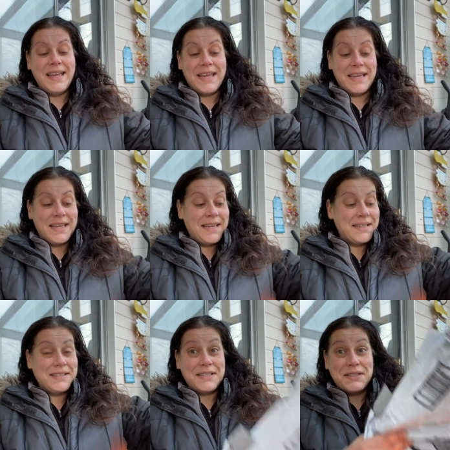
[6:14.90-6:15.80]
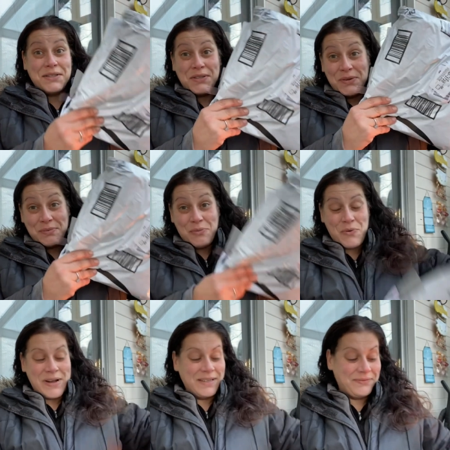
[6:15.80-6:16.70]
and two
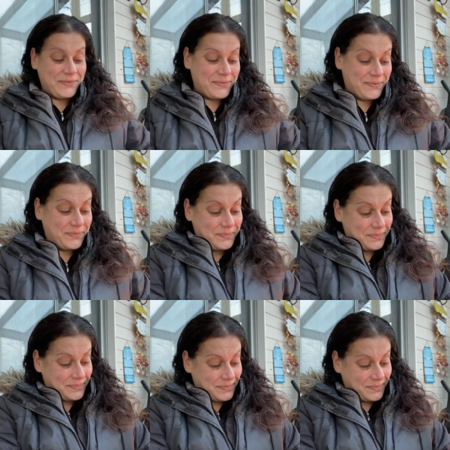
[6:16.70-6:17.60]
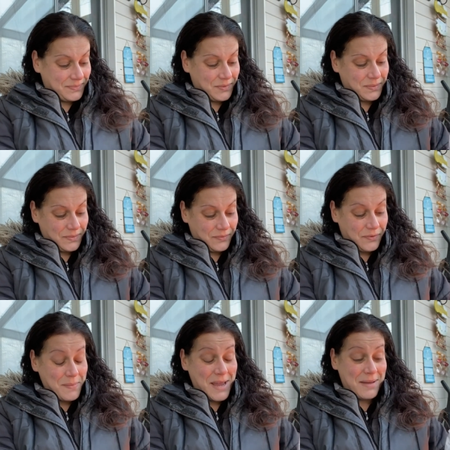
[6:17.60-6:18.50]
more
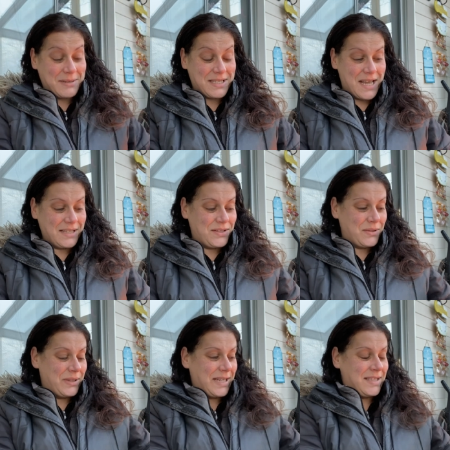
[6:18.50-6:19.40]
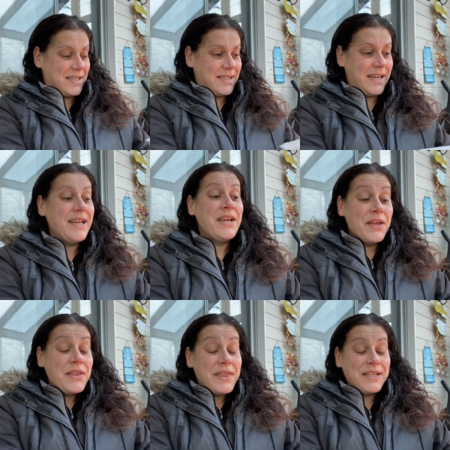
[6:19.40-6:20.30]
from Amazon. So let's see.
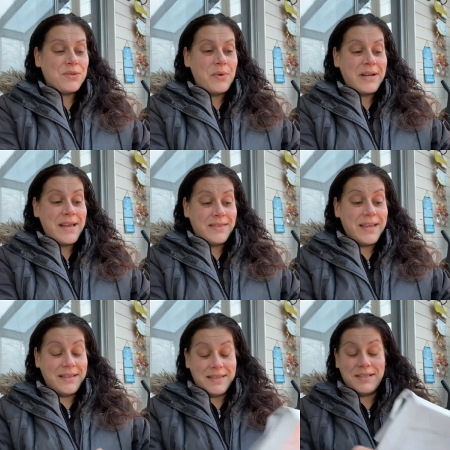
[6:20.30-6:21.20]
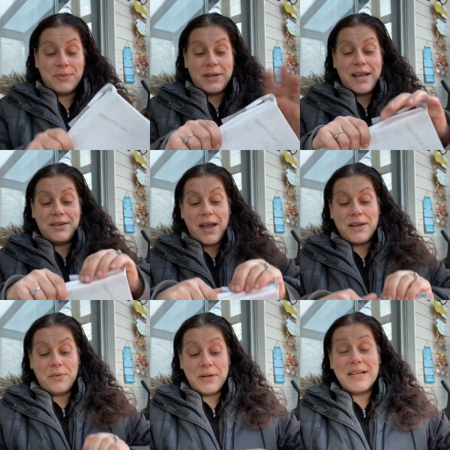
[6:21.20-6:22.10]
This one, I think, this one, I, I
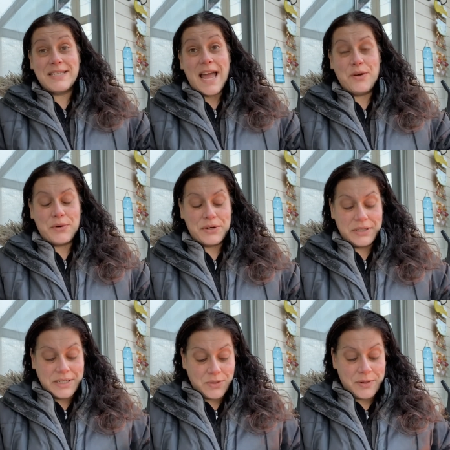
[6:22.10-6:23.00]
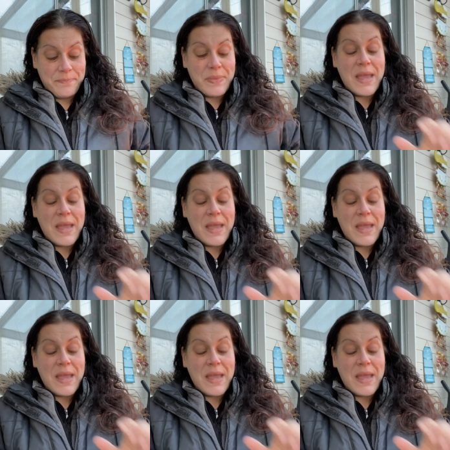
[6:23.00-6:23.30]
know what it is. I ordered this one.